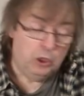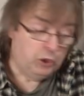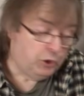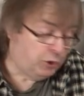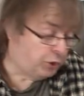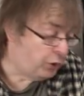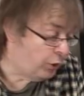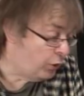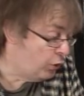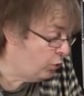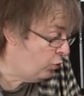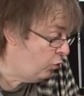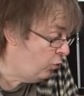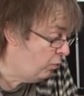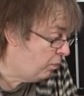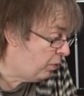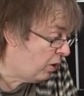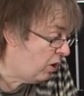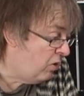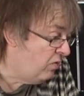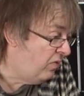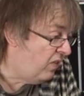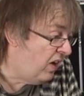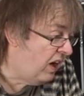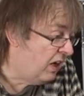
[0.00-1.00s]
So
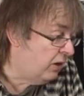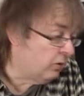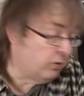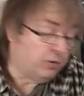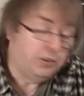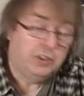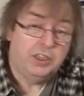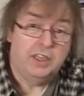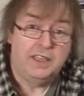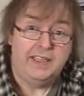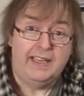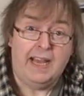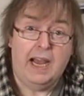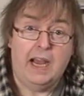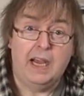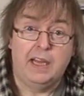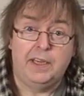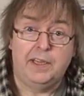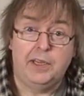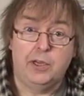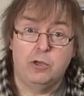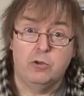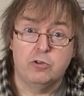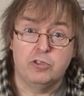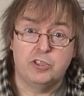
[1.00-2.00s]
profiles, yeah,
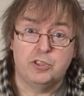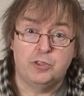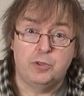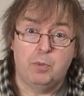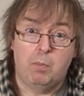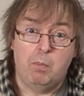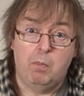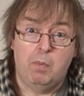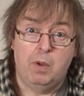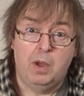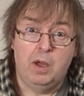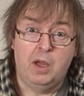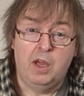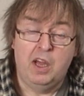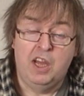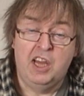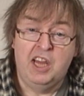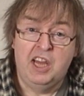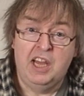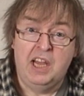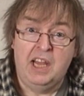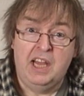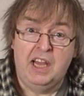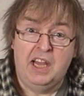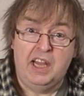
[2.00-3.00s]
use them.
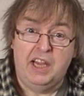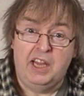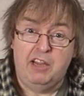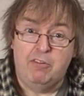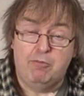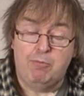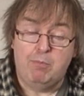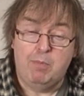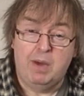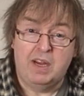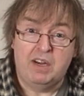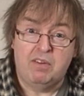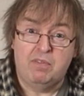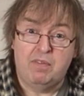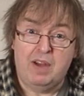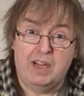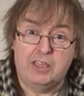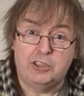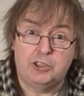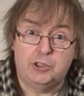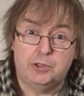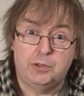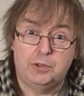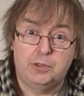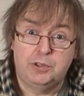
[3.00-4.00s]
If
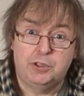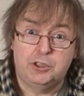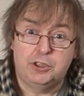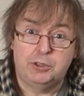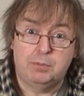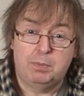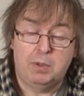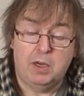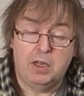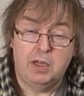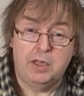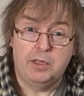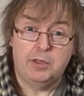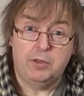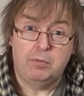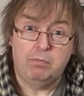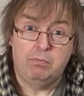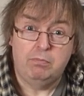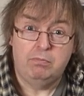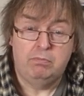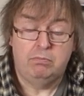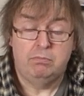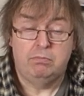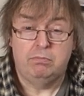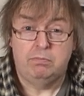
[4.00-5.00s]
manufacturers supply
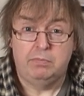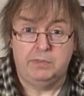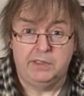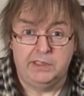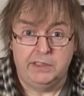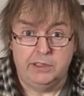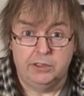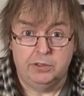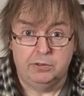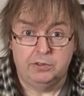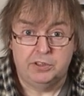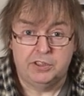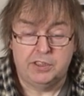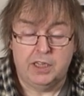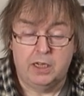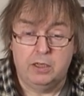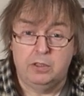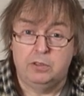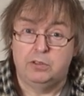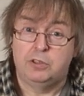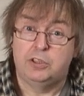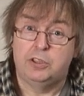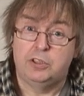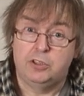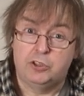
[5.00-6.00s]
them, use
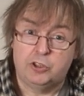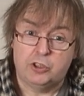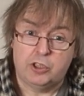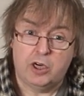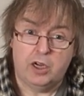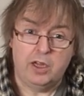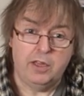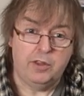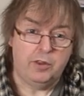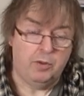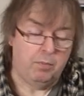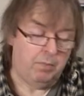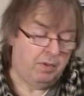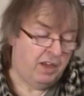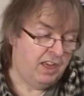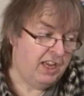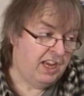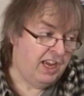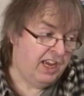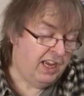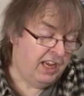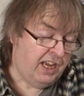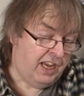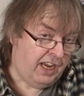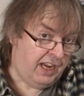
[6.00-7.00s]
those, try them.
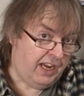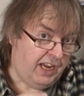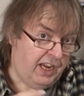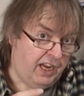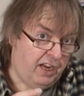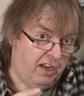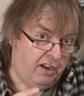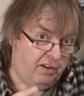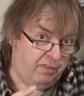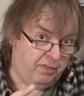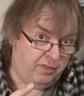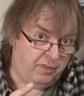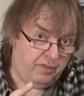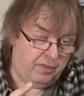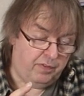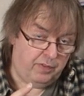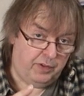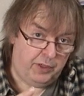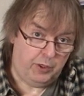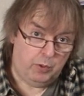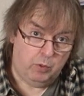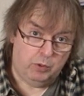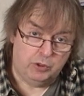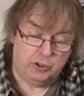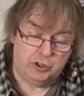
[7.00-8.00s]
If
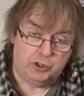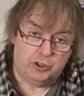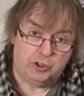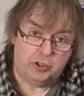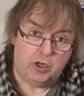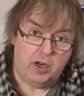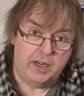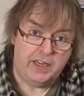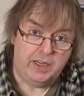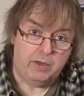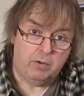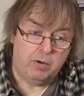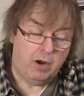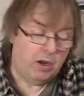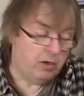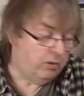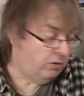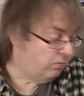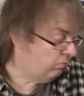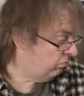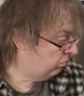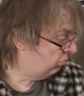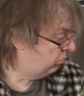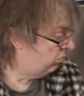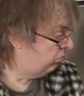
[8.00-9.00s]
you want to try your
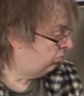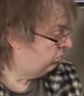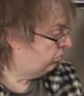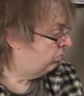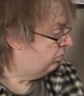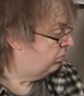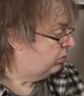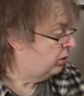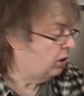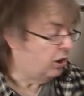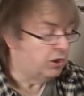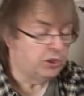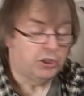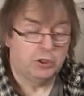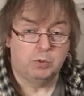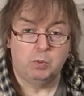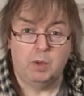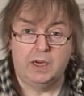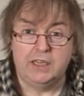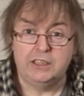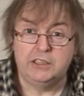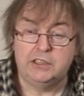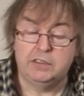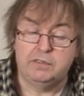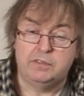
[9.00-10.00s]
own, lots of
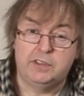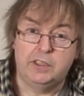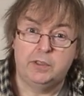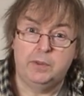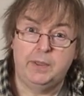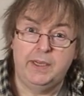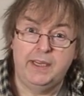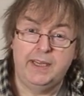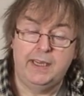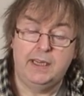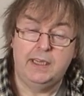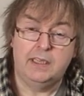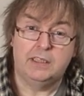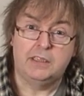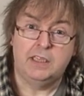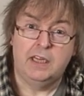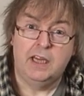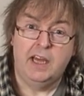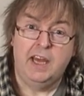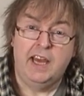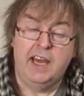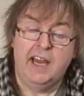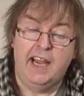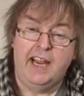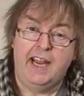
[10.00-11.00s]
ways of doing it.
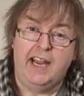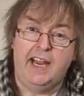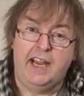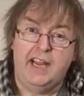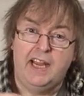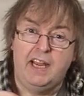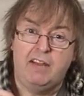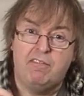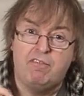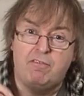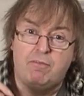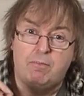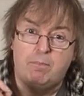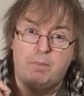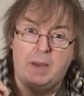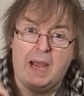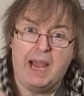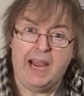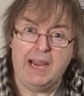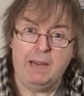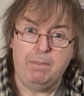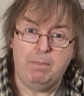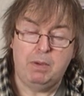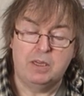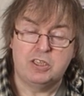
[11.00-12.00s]
If
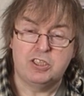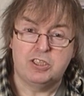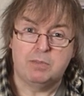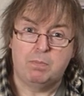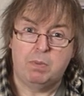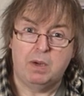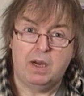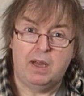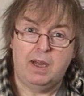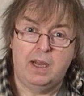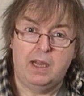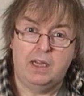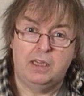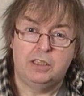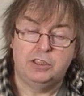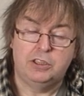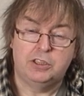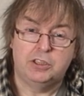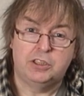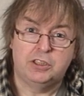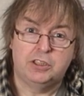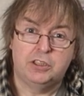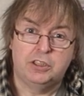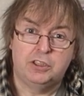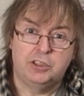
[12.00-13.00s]
paper
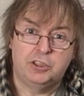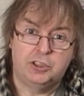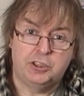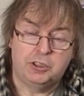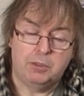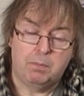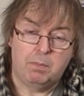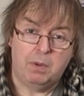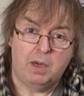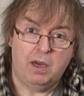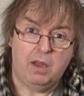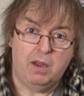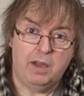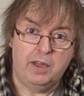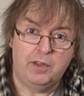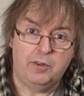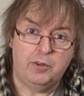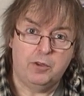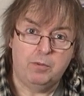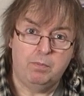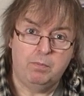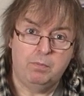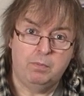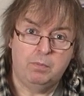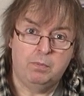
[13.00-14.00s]
suppliers supply
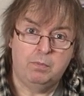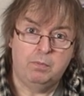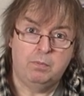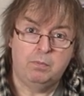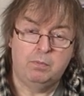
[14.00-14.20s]
them,